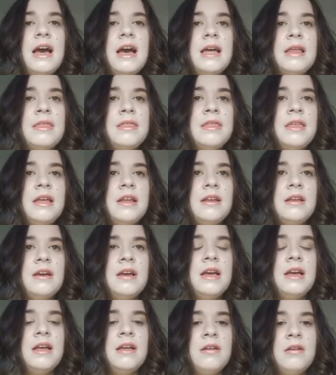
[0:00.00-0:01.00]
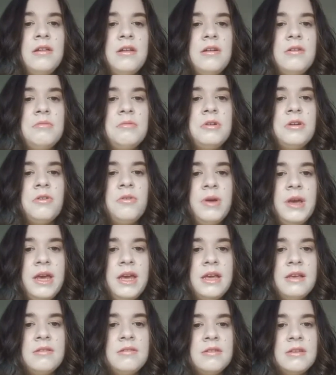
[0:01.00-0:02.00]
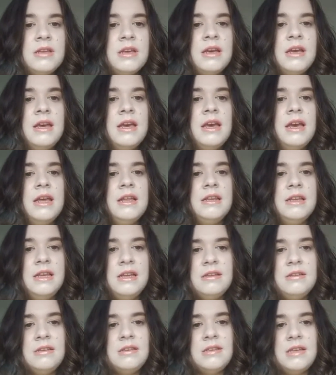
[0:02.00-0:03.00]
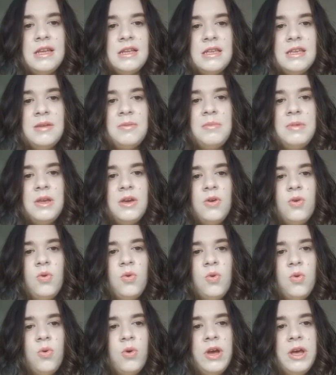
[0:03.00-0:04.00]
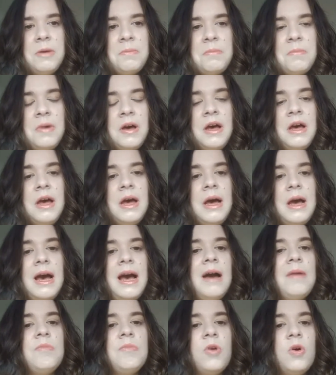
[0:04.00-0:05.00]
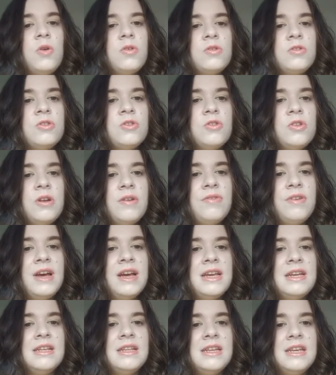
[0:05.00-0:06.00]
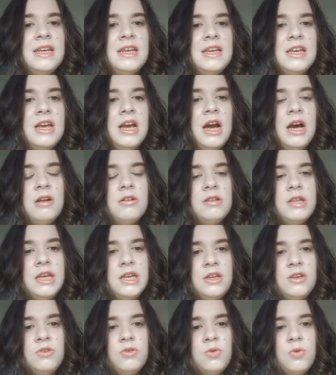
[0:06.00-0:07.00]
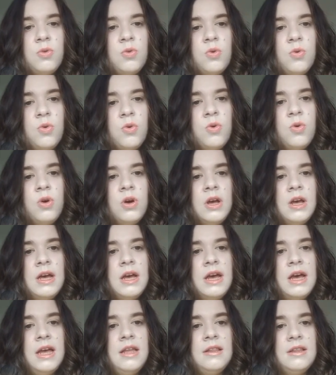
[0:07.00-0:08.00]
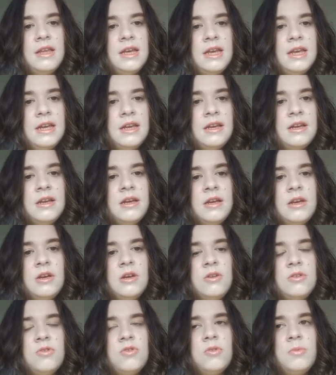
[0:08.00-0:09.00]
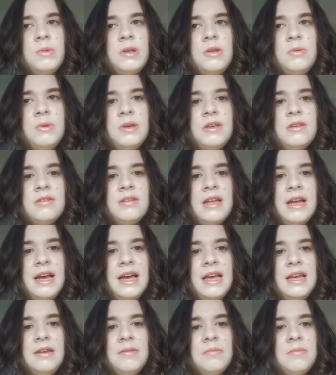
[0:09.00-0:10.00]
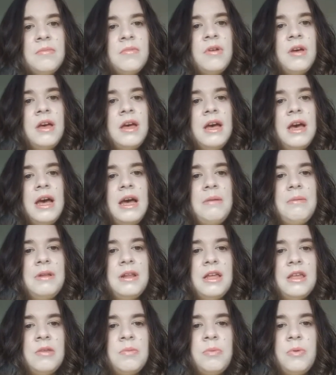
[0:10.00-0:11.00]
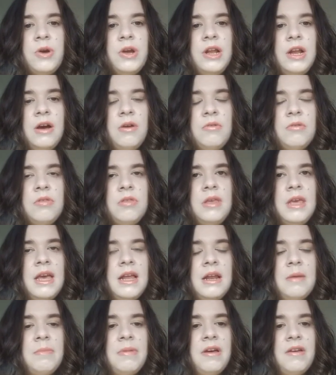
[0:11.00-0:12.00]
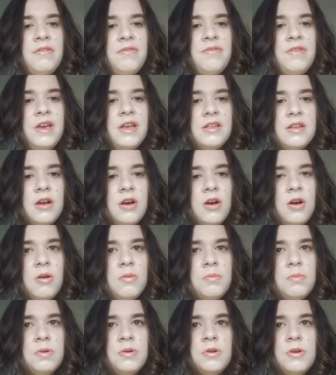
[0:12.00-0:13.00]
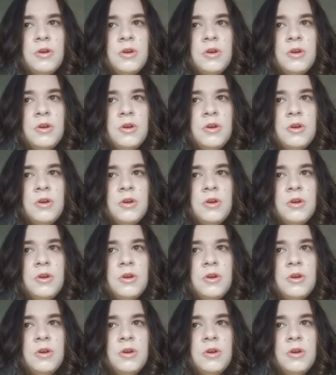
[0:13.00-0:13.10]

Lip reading: I sent her a request, and then she said to me, oh, I'm not sure if I can take you, I'll let you know in like so many weeks time. And at this point I was getting a bit fed up,